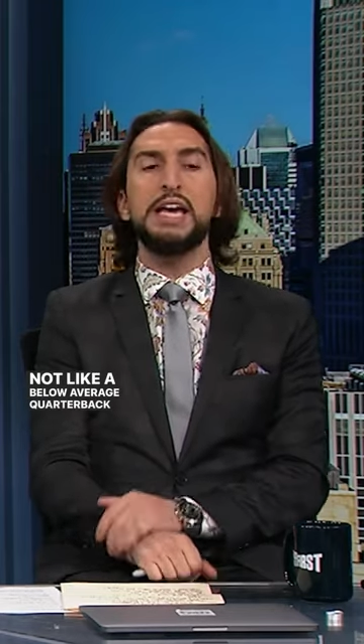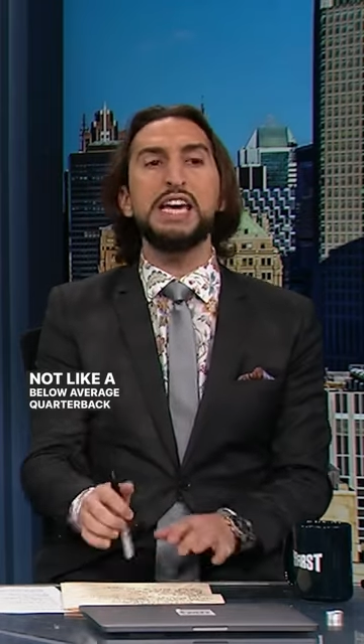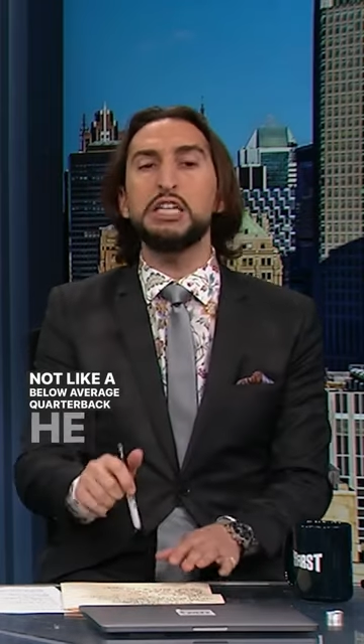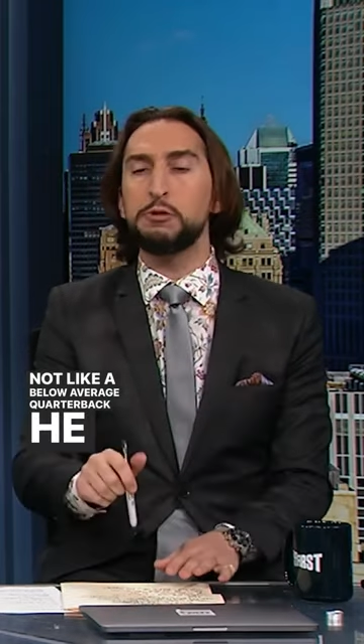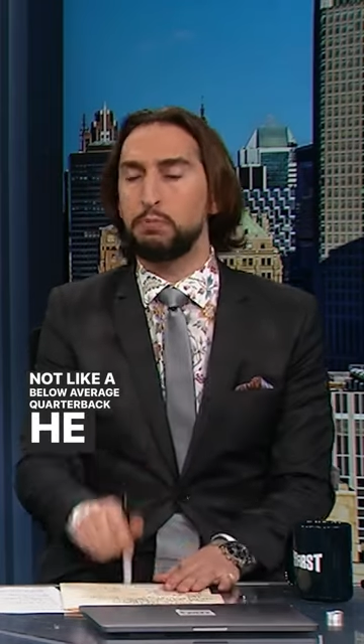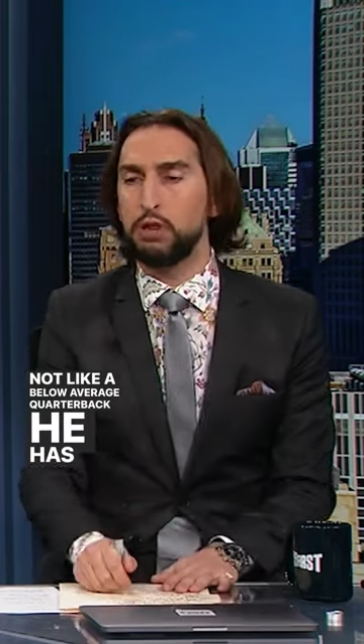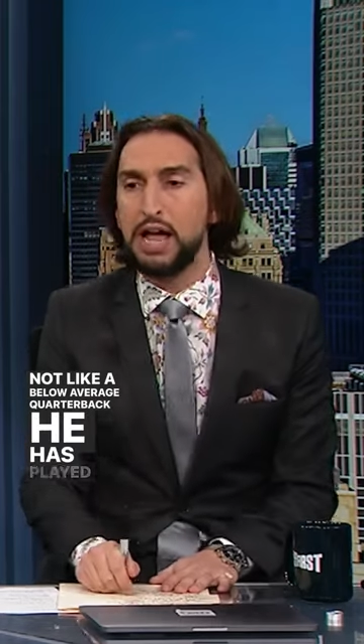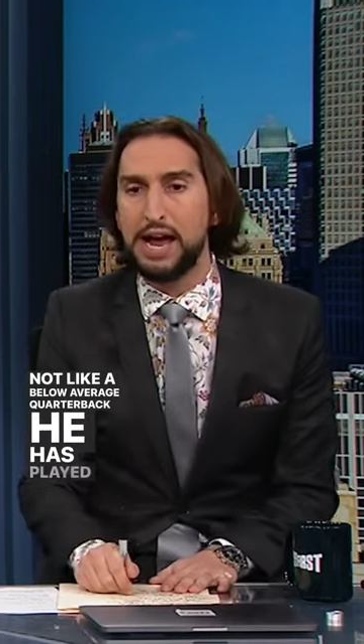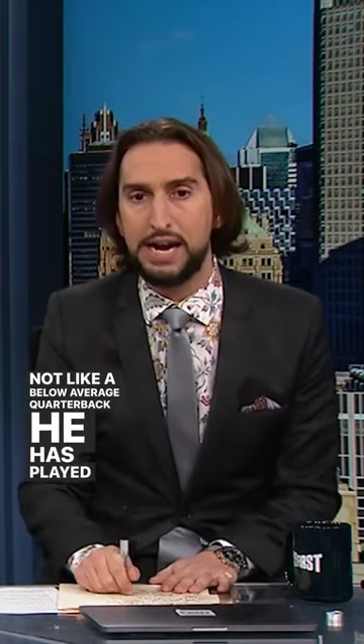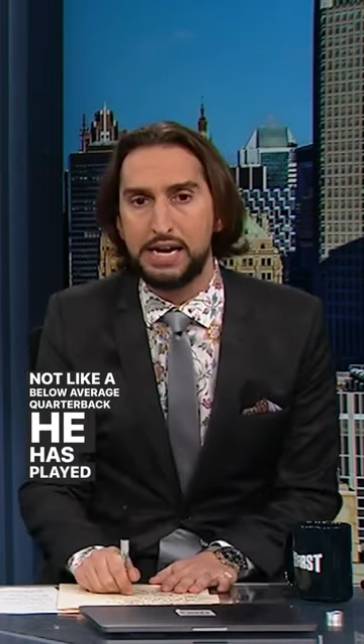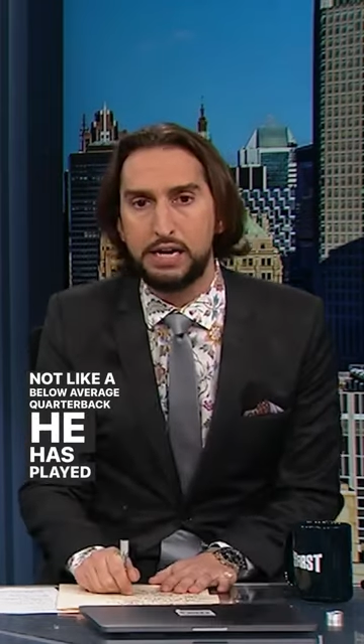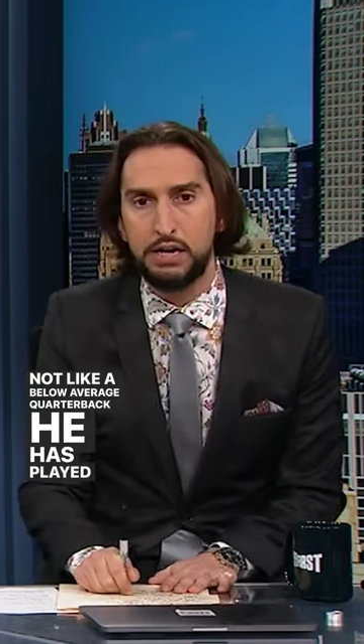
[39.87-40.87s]
He has
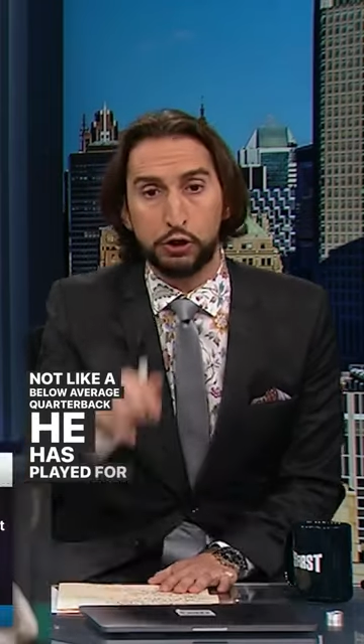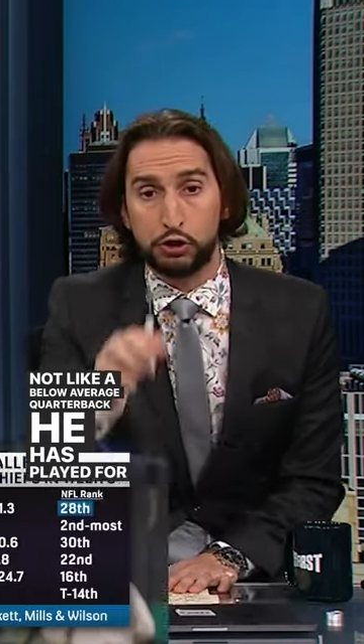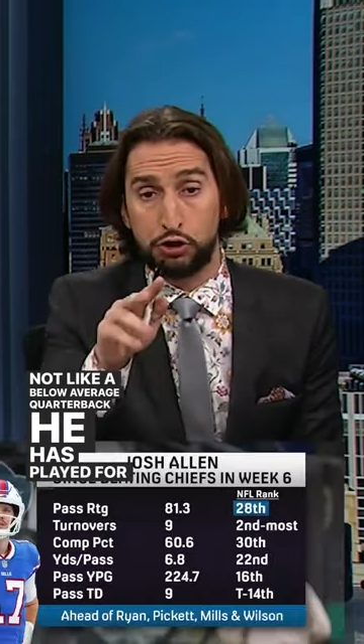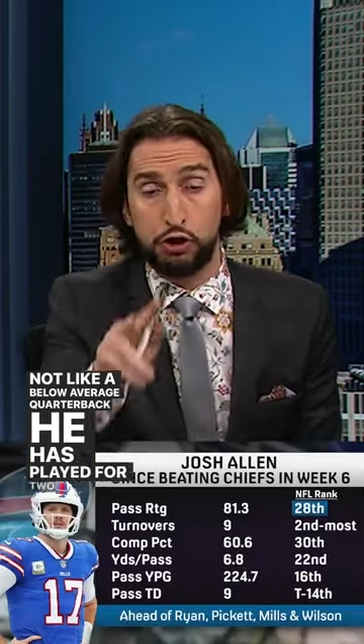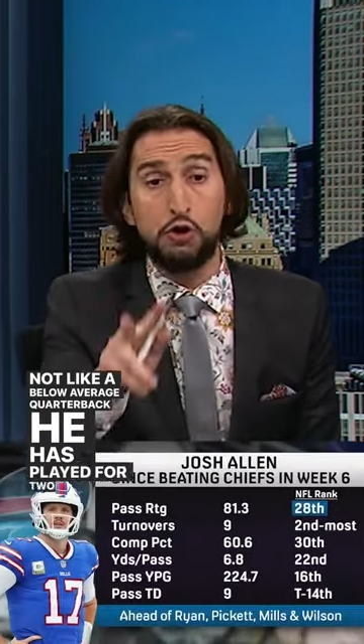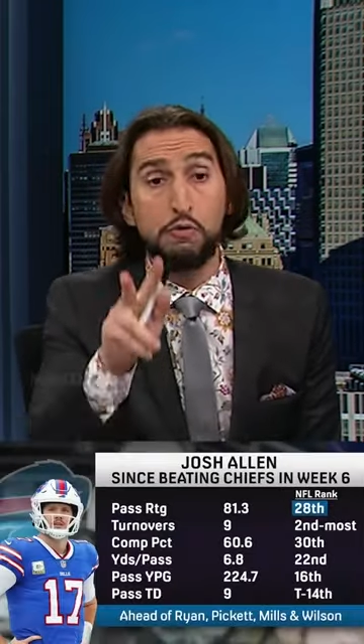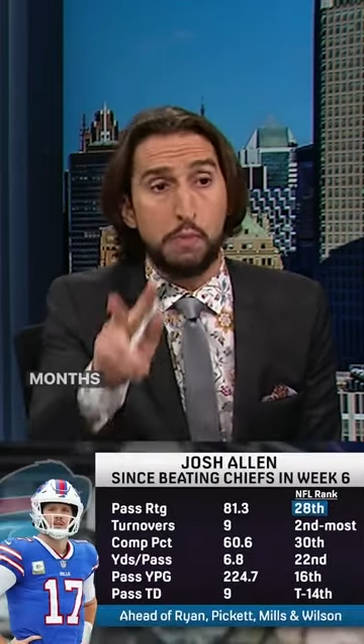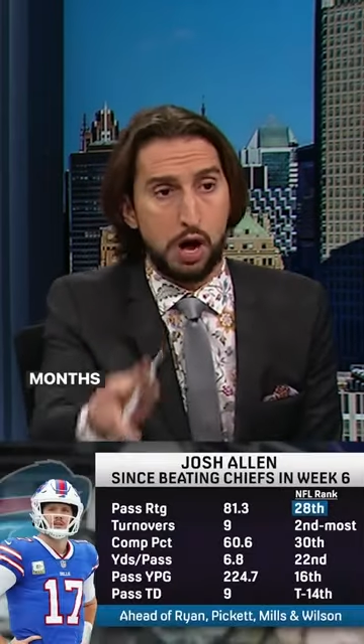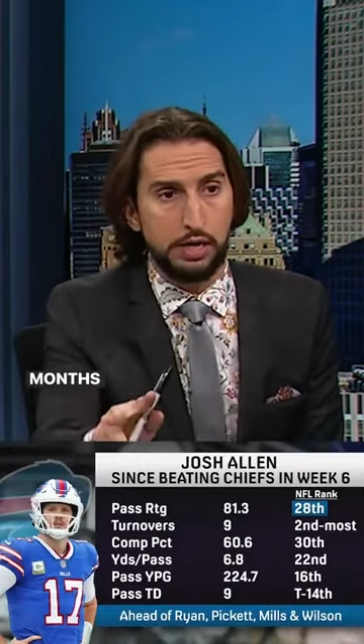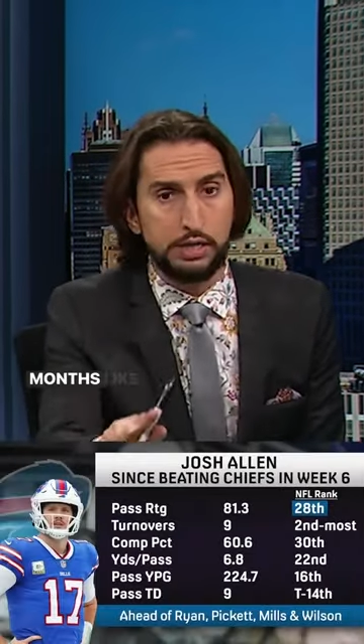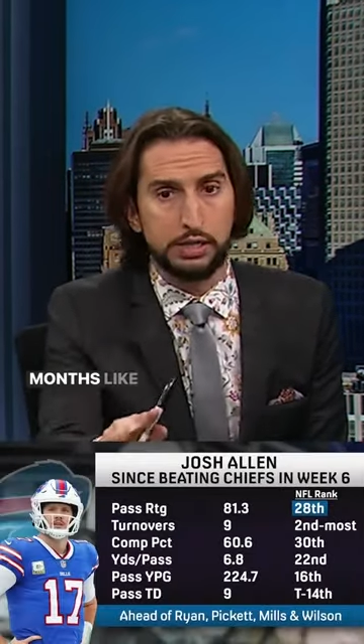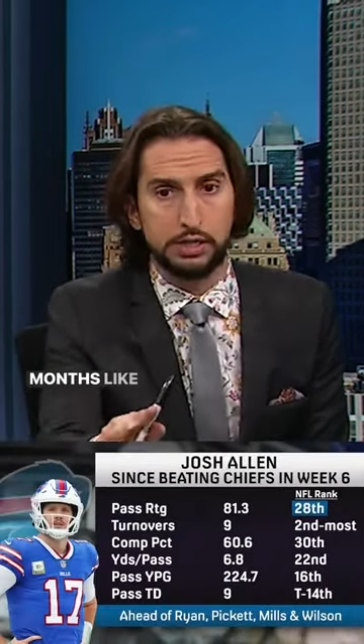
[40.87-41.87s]
played for two
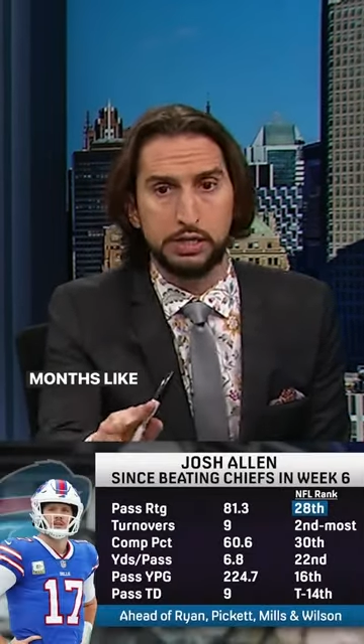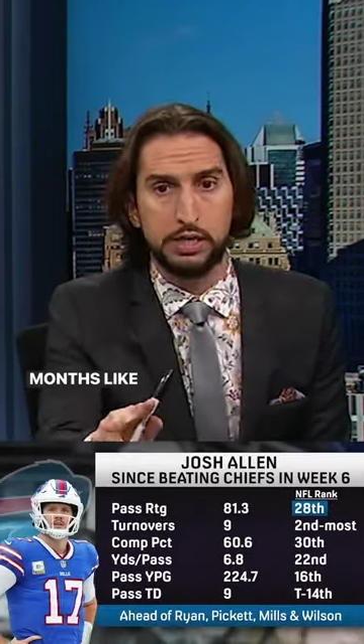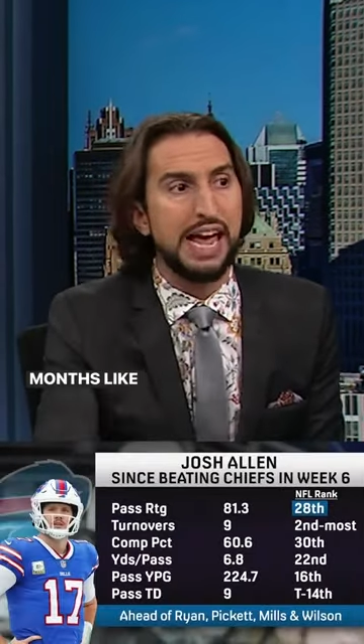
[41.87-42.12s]
months